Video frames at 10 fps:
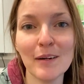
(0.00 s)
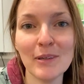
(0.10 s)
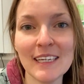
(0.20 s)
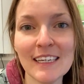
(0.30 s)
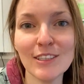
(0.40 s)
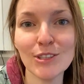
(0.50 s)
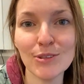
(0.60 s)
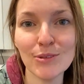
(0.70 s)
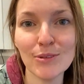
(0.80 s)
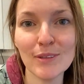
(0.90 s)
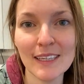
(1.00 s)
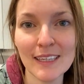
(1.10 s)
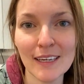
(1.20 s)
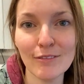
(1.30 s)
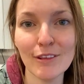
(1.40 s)
and we needed to
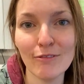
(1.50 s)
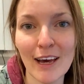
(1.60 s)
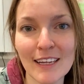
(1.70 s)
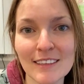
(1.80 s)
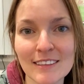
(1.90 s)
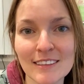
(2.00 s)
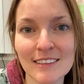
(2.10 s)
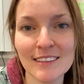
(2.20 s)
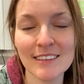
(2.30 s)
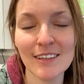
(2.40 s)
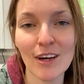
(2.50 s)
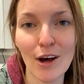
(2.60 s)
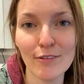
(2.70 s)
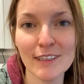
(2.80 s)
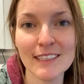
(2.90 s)
give the vet's
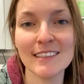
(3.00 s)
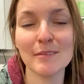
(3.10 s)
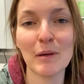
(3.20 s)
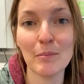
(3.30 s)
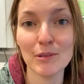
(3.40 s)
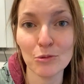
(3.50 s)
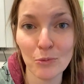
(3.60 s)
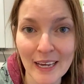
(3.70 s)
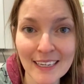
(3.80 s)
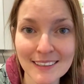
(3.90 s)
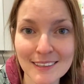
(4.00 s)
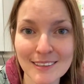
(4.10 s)
office Piper's weight